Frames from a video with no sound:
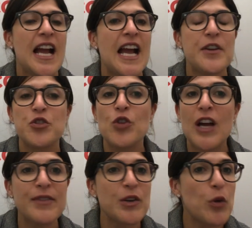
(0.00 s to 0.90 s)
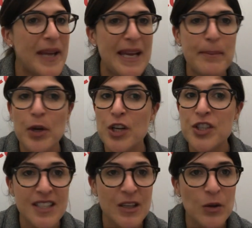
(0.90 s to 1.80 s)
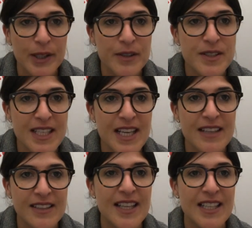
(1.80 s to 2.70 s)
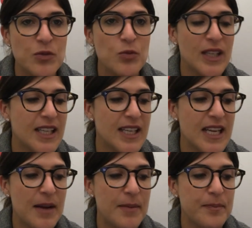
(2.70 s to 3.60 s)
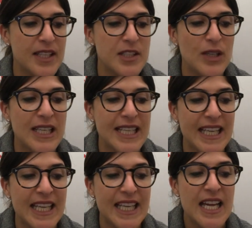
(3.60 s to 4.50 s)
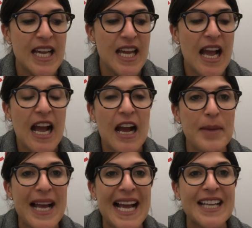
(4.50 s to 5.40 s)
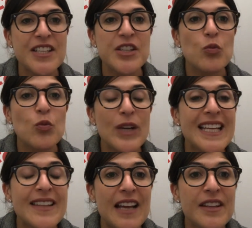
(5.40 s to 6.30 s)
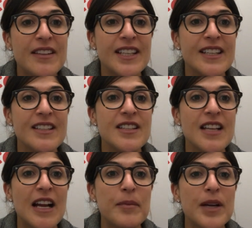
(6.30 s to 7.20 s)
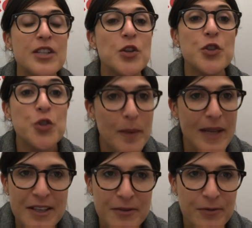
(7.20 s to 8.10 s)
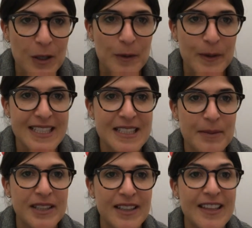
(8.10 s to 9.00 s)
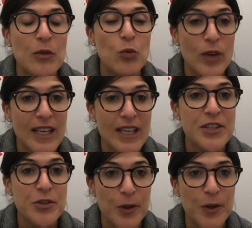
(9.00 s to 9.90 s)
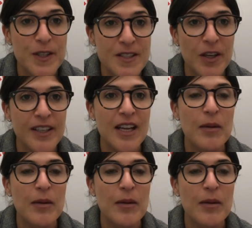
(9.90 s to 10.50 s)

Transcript: how you're driving repeat purchase and loyalty. I think that's really key. And really, the other thing is social media following is something that they really do focus on,